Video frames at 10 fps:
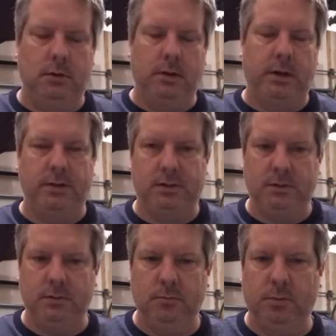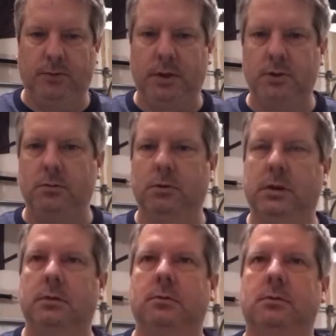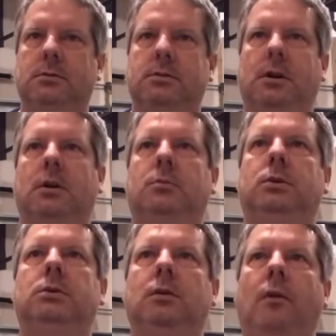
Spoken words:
a nice professional looking tub.